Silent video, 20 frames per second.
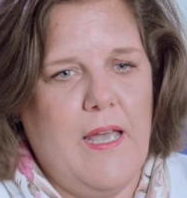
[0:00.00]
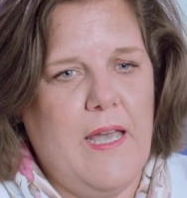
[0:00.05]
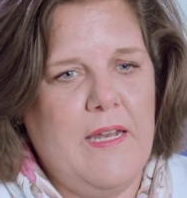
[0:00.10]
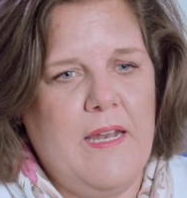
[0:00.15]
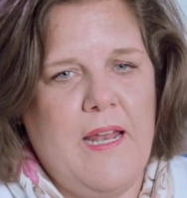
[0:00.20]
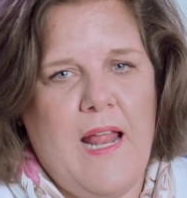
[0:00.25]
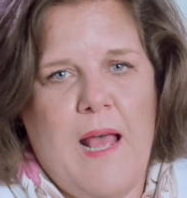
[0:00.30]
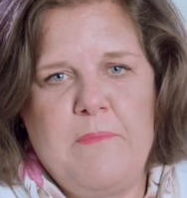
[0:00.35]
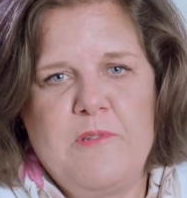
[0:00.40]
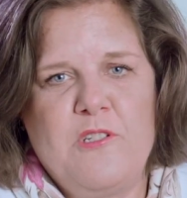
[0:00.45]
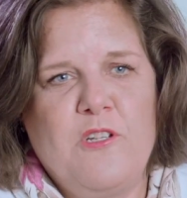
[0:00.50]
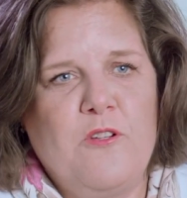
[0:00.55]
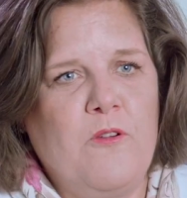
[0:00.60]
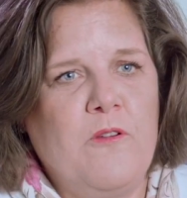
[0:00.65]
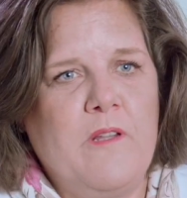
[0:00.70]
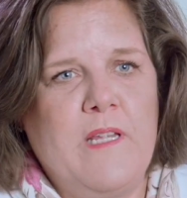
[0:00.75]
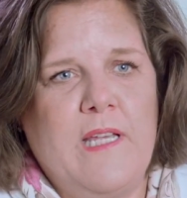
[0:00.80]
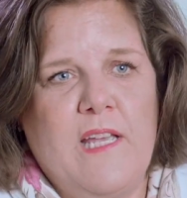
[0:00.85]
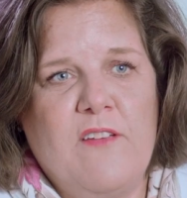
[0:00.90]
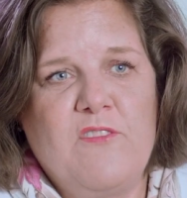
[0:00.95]
And it
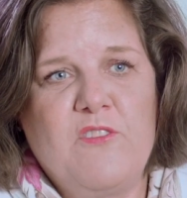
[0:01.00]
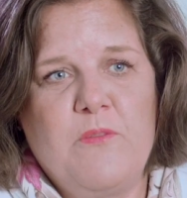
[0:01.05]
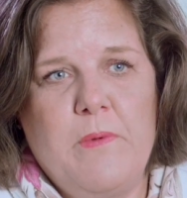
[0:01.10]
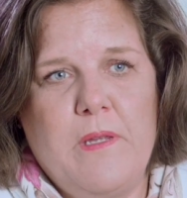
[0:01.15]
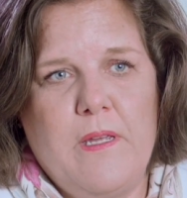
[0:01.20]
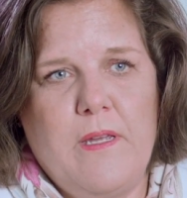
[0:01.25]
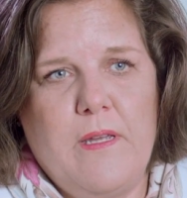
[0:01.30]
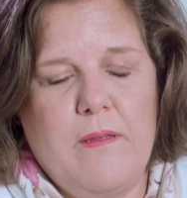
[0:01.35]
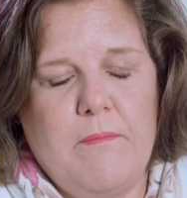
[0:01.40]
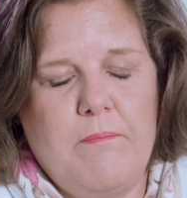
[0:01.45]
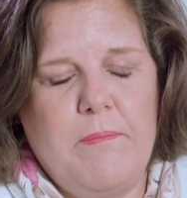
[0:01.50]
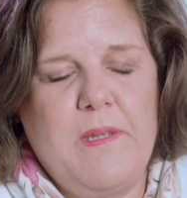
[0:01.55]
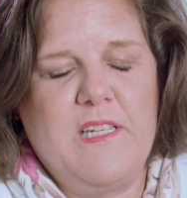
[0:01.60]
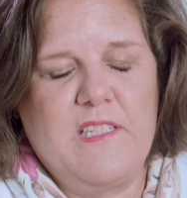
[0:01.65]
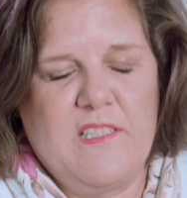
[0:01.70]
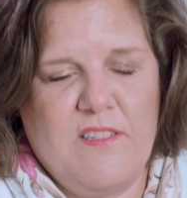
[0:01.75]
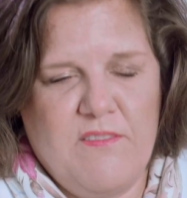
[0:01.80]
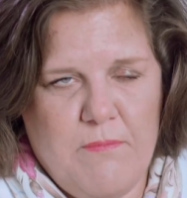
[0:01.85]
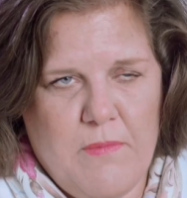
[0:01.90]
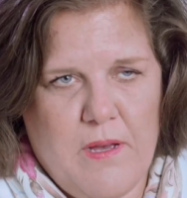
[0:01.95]
absolutely gives me
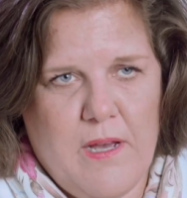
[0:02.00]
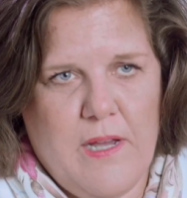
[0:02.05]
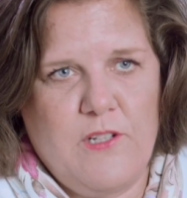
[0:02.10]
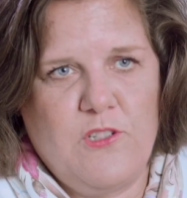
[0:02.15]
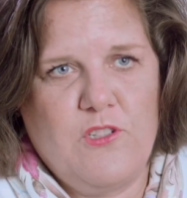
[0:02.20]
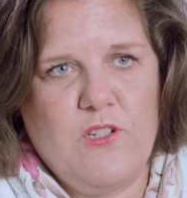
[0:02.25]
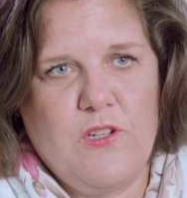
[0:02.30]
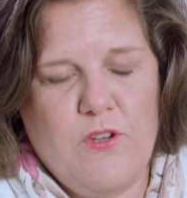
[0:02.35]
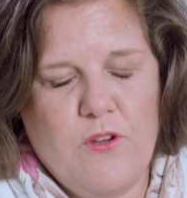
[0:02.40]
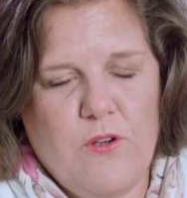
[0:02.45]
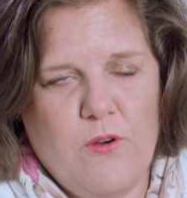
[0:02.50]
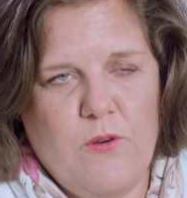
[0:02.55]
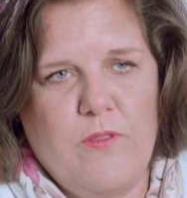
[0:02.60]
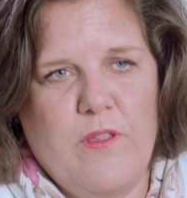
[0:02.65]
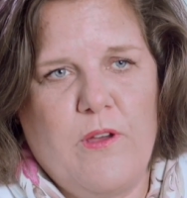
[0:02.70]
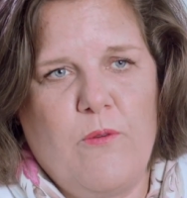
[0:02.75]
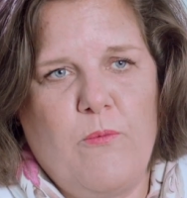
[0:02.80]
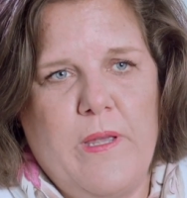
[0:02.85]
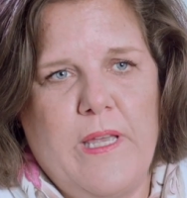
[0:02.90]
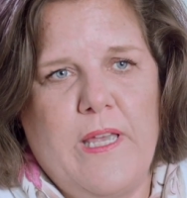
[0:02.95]
peace of mind to know
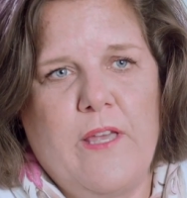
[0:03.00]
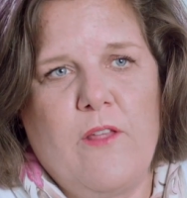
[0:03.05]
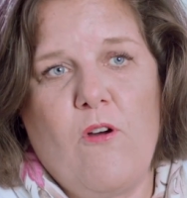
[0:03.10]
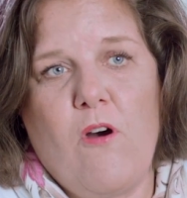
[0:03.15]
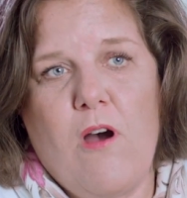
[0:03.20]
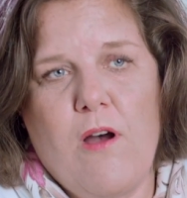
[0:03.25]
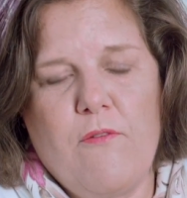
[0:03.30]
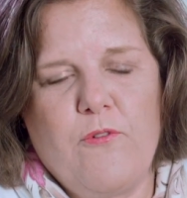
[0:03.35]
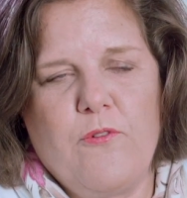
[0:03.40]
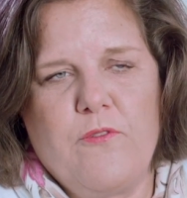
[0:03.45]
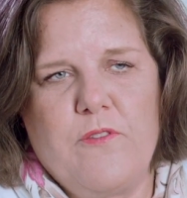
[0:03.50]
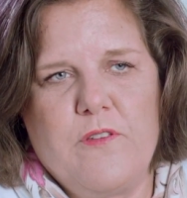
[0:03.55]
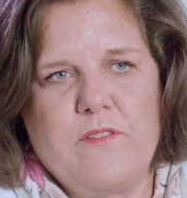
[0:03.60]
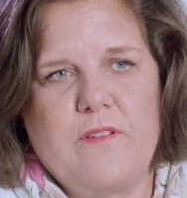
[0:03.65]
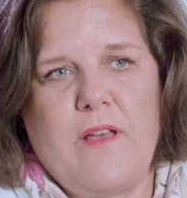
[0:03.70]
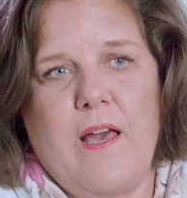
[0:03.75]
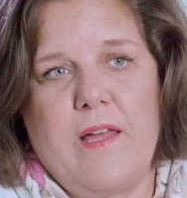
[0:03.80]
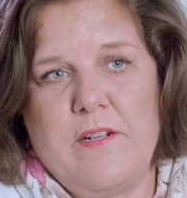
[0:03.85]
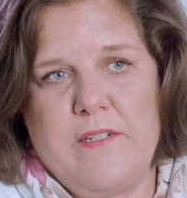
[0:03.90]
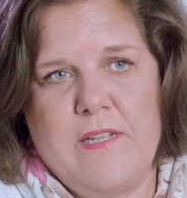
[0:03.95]
that we can offer this
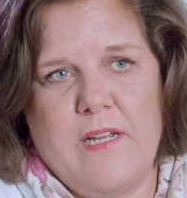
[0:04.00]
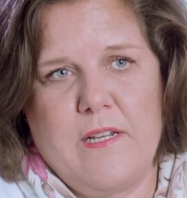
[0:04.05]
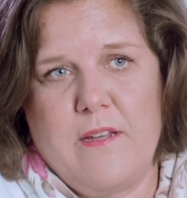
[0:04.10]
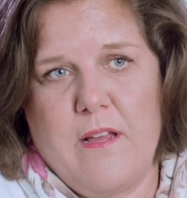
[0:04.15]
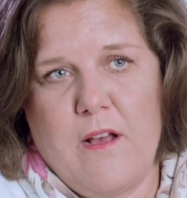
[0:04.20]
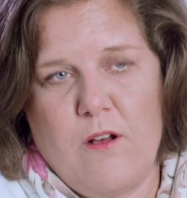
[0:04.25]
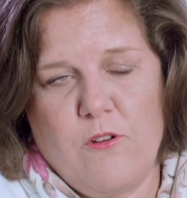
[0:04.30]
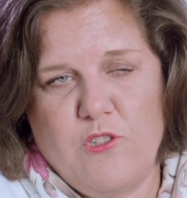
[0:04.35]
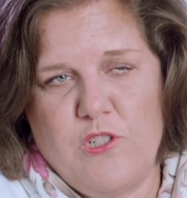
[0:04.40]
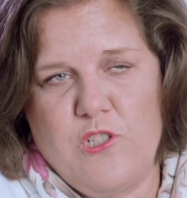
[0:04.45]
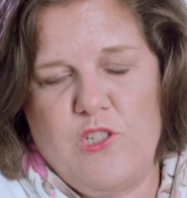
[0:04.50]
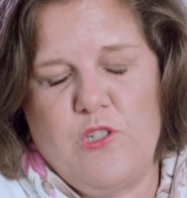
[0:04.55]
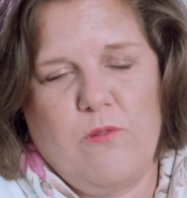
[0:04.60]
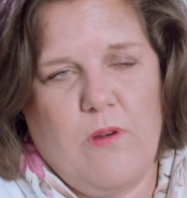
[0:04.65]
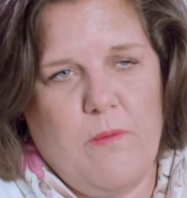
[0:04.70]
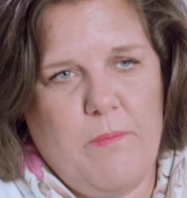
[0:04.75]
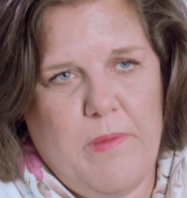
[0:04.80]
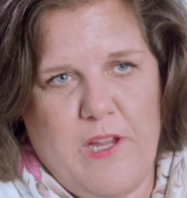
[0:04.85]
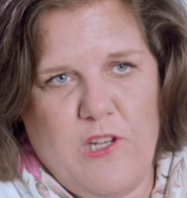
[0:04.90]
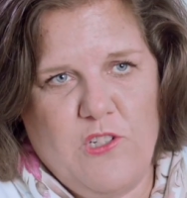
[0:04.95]
kind of technology to
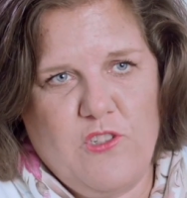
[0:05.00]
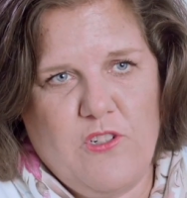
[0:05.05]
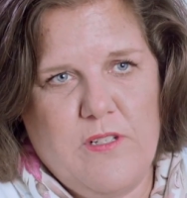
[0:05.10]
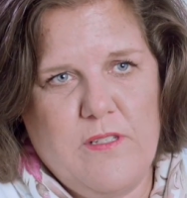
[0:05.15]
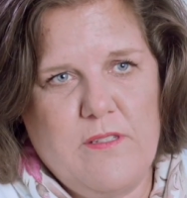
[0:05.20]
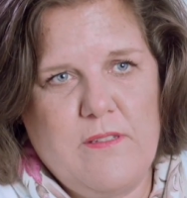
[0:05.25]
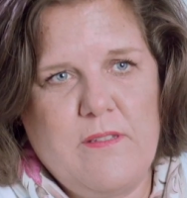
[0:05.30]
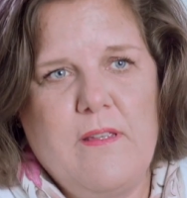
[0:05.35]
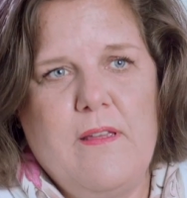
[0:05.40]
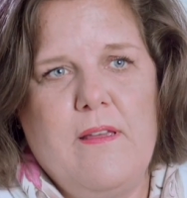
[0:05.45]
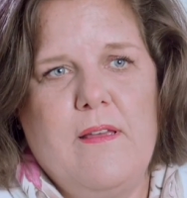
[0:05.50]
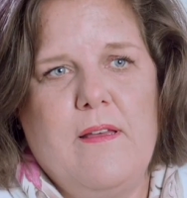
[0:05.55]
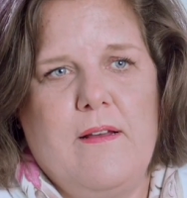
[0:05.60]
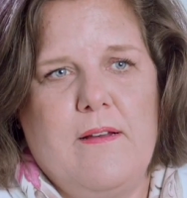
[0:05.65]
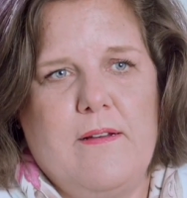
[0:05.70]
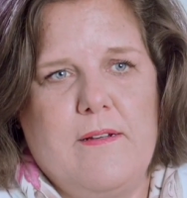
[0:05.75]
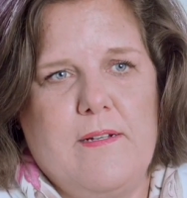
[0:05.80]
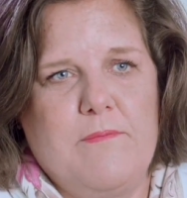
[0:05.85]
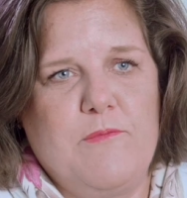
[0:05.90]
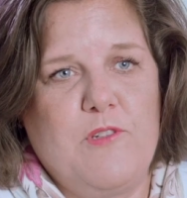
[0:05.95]
our patients,
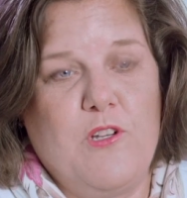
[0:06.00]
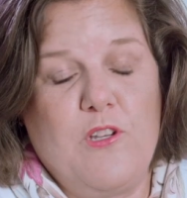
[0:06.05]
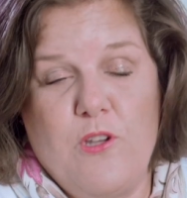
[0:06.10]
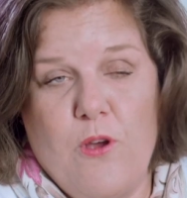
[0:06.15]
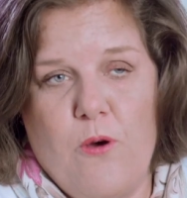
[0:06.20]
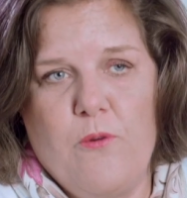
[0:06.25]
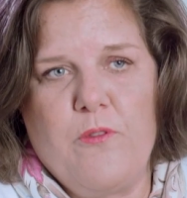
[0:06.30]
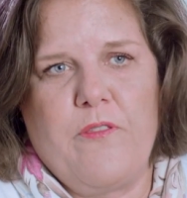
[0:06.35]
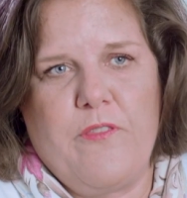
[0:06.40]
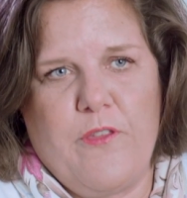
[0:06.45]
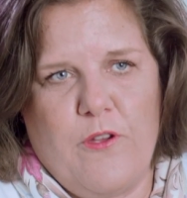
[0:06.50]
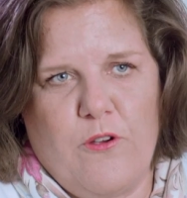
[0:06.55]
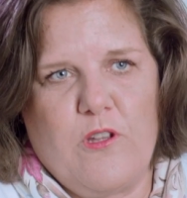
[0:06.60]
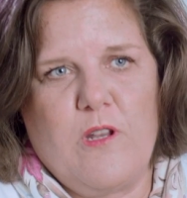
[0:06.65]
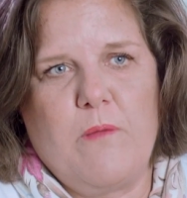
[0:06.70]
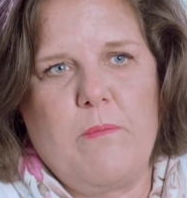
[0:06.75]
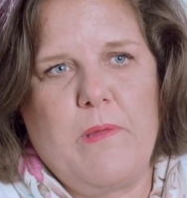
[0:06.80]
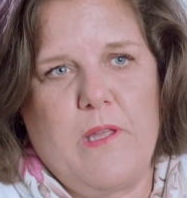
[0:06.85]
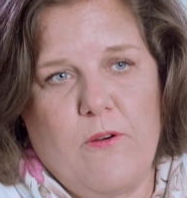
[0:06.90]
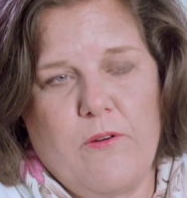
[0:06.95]
to know that they're
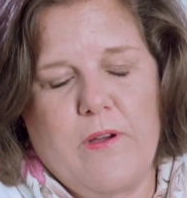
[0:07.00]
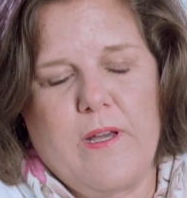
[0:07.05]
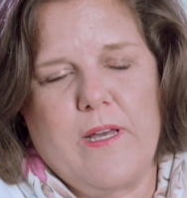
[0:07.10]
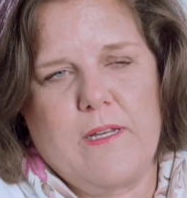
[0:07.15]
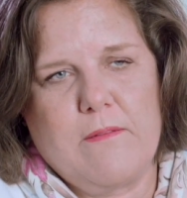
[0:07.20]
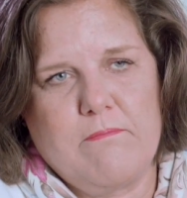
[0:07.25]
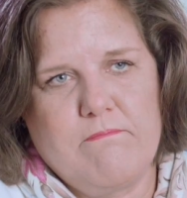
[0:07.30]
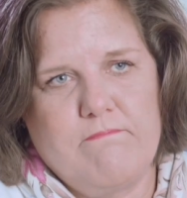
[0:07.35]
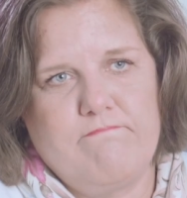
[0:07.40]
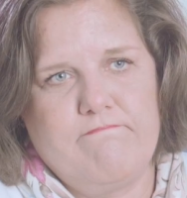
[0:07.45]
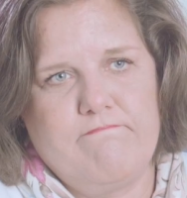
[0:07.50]
going to be okay.